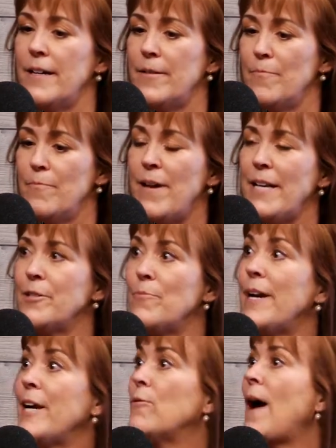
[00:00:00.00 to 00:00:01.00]
make
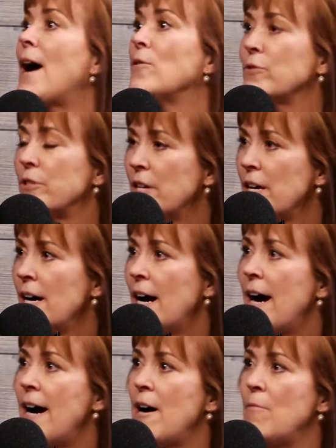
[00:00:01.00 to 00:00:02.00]
somebody aroused.
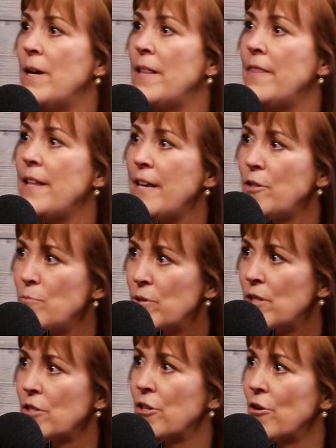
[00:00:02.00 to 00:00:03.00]
And these
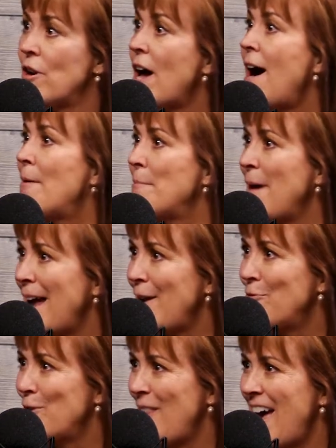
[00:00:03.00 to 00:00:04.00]
books are not
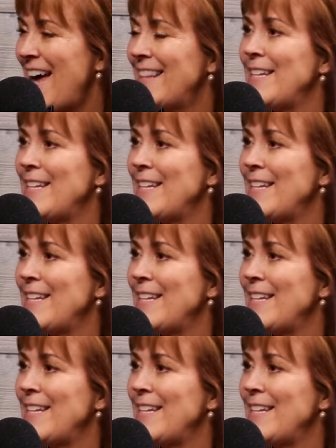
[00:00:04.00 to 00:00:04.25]
made for that.